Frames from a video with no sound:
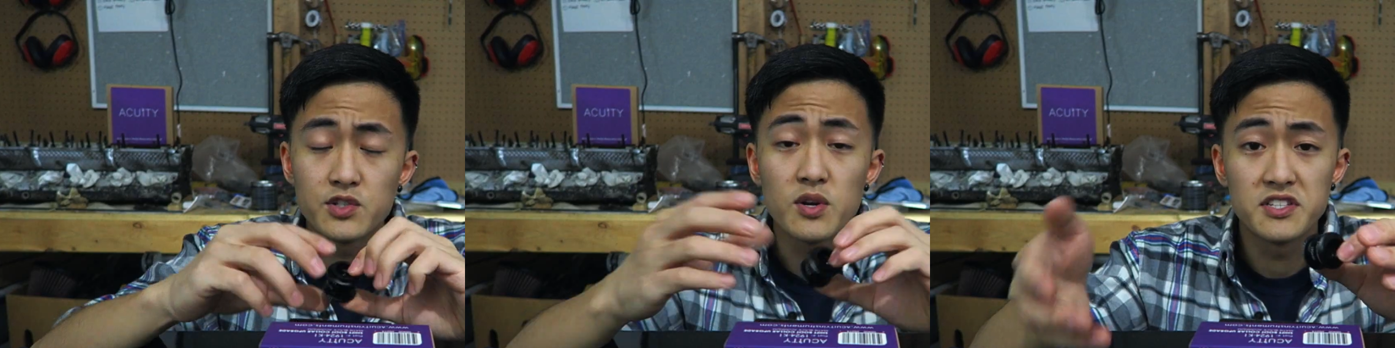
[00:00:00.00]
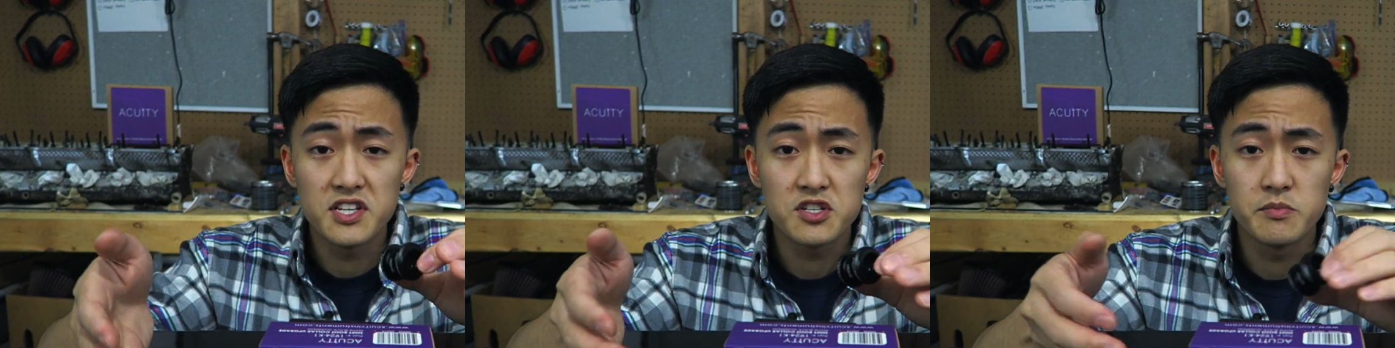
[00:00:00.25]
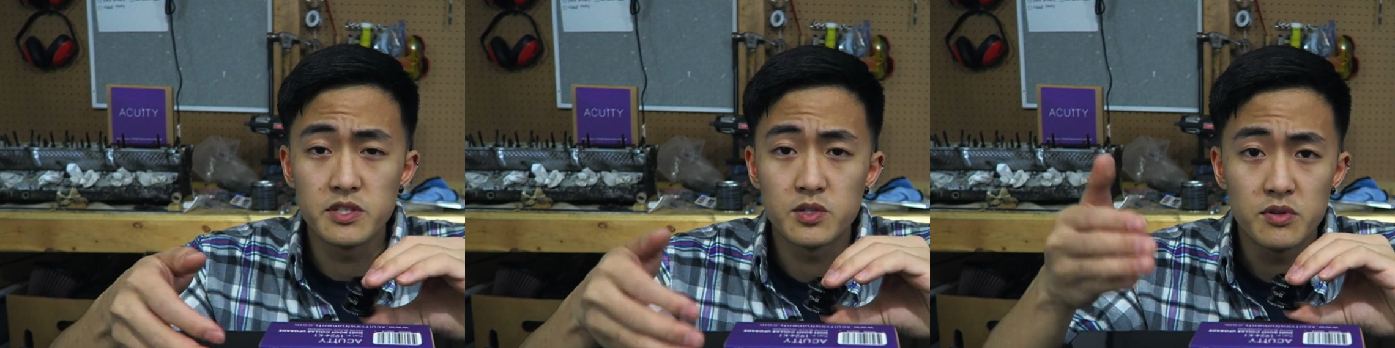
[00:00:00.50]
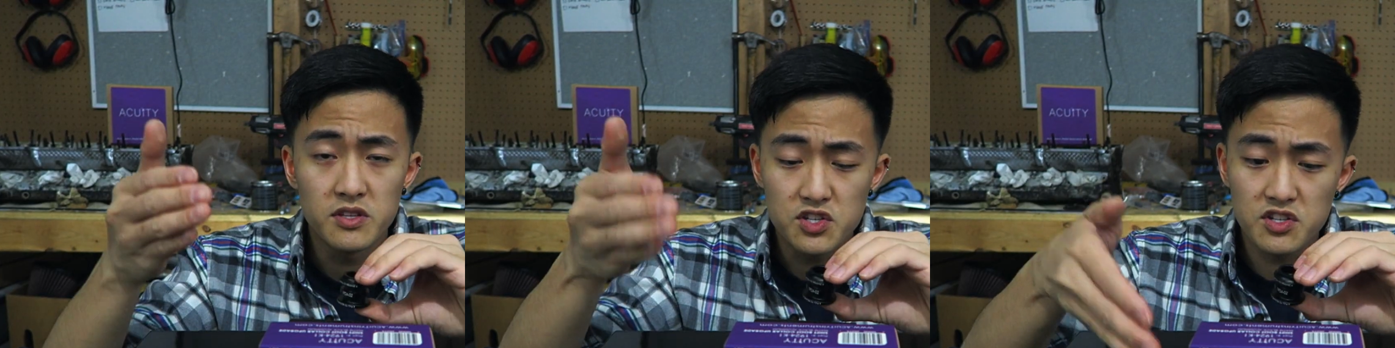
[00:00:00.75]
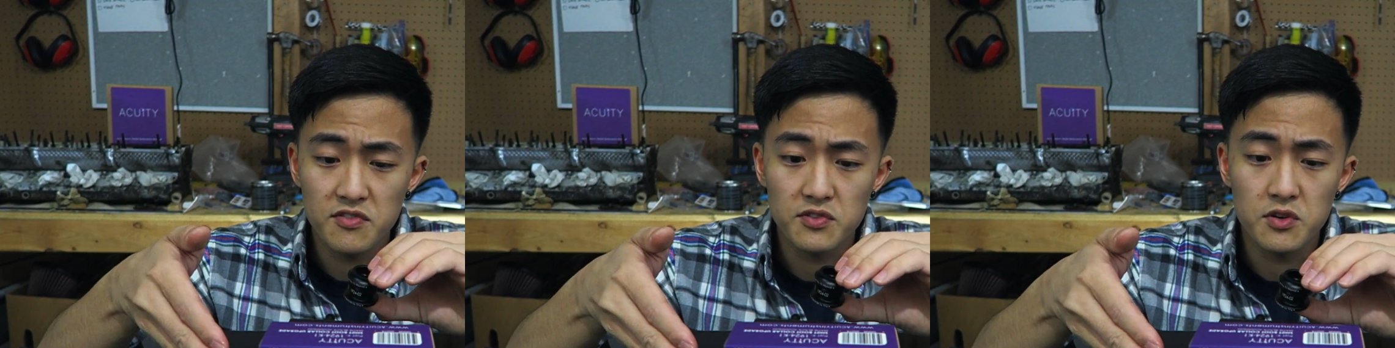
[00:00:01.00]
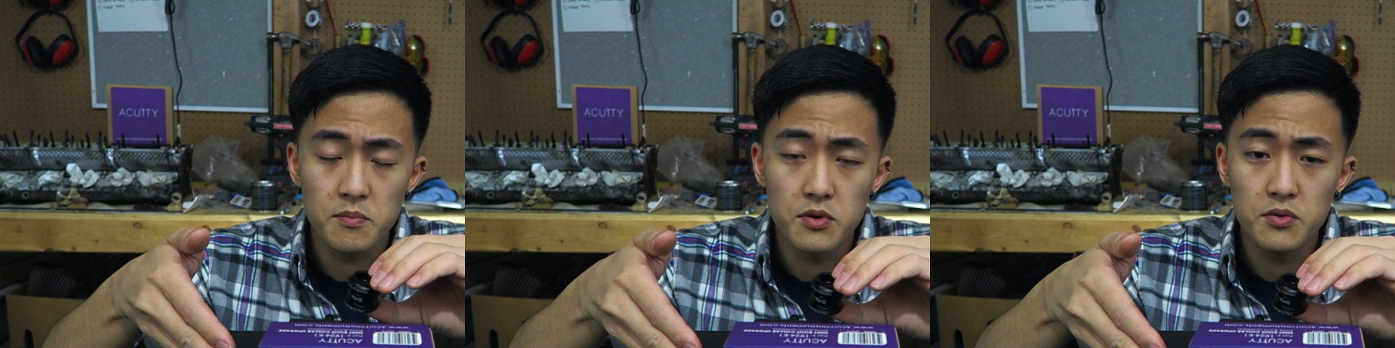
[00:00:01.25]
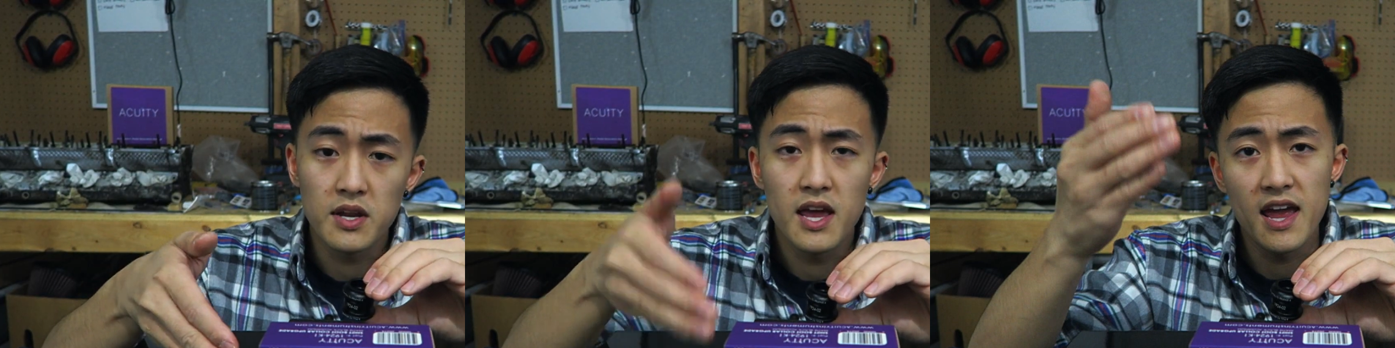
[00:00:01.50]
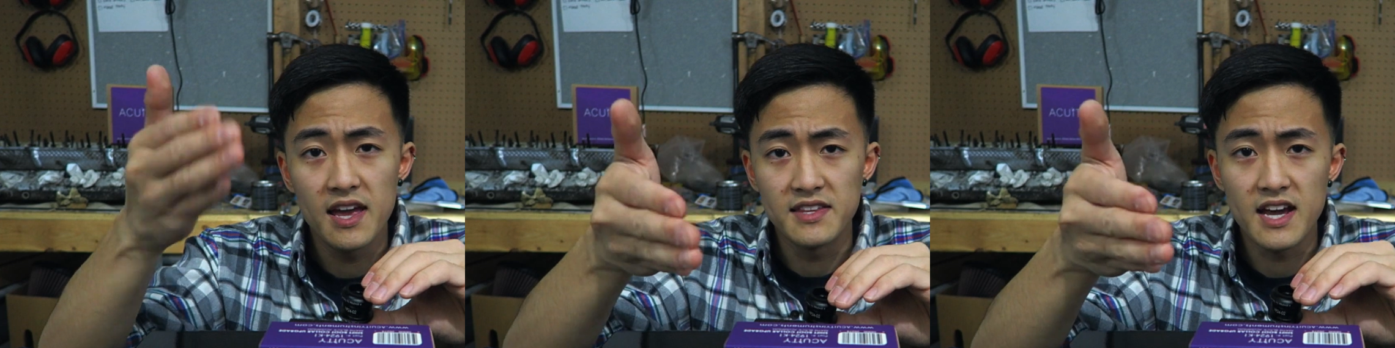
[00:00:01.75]
transition between the shifter boot
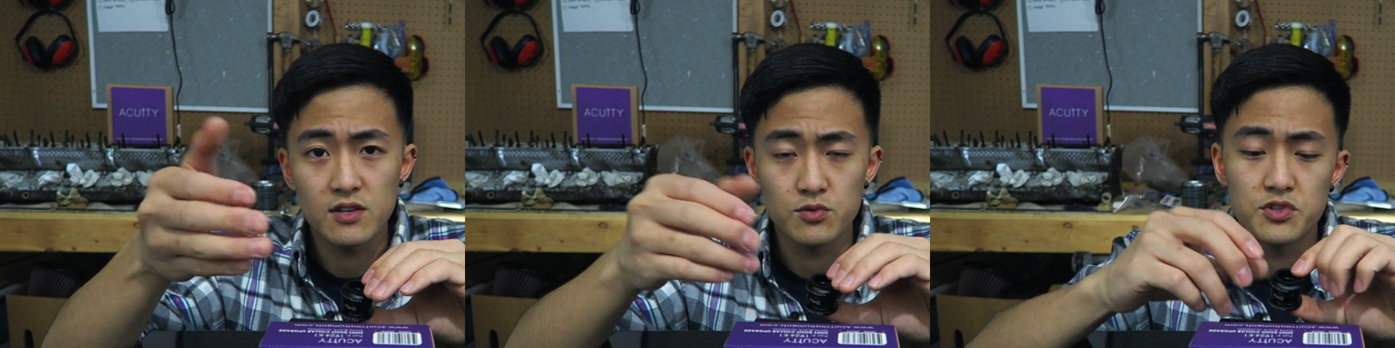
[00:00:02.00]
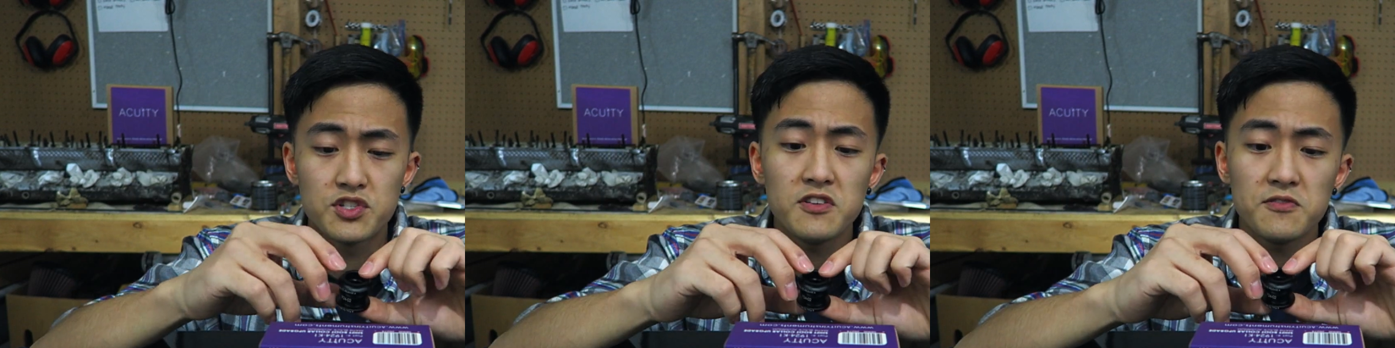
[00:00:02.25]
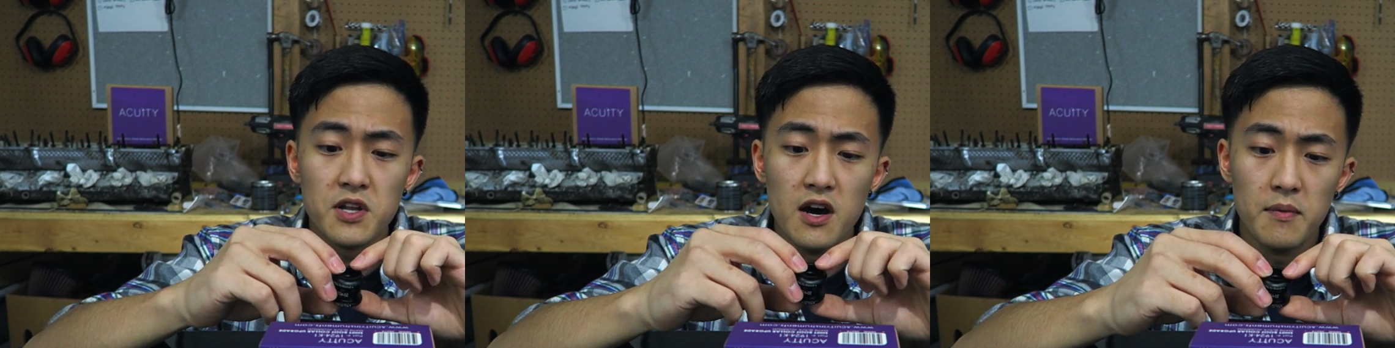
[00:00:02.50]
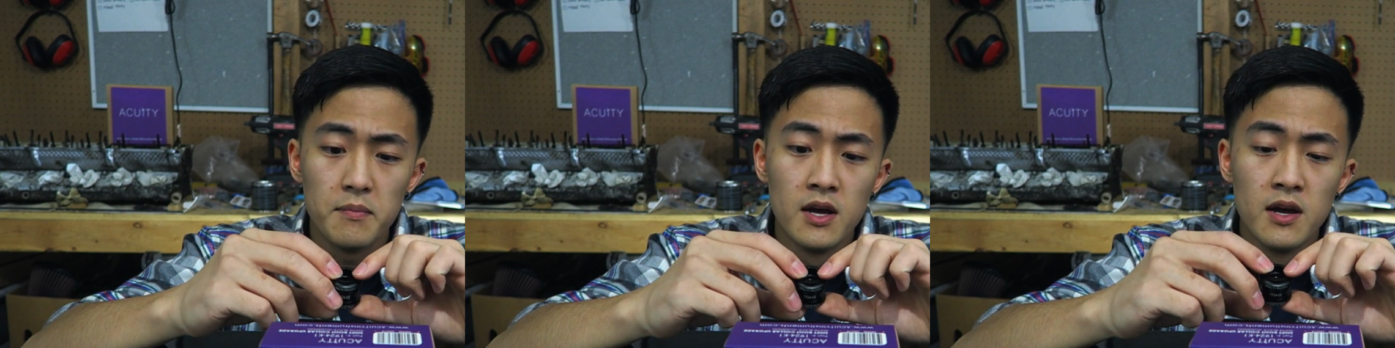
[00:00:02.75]
and the actual shift knob.